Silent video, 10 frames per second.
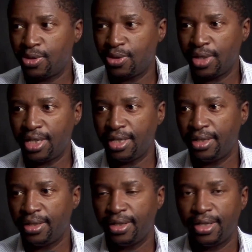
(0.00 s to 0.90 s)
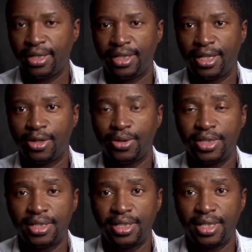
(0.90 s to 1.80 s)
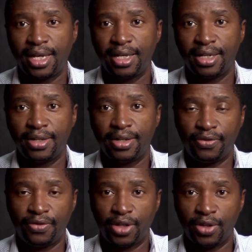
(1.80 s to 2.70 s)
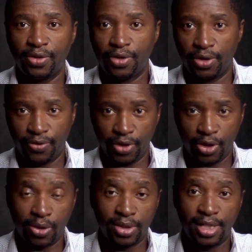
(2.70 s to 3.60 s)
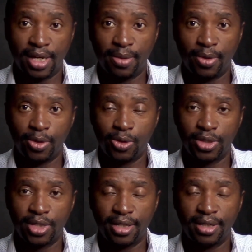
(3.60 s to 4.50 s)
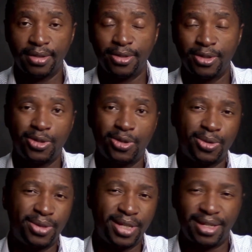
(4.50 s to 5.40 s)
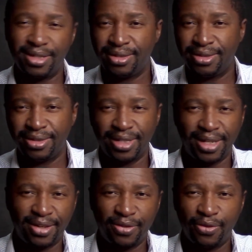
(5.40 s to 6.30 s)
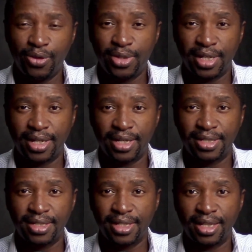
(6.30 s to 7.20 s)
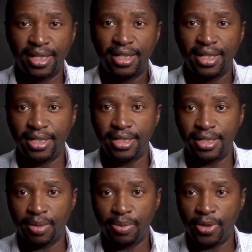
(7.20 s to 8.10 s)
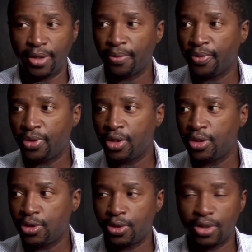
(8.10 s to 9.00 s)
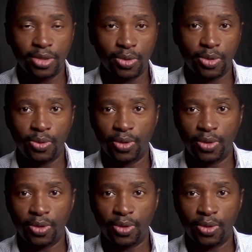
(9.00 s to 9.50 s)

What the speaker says: usually they don't stay very long time on your screen, so they're like few seconds and then they disappear. So that's what we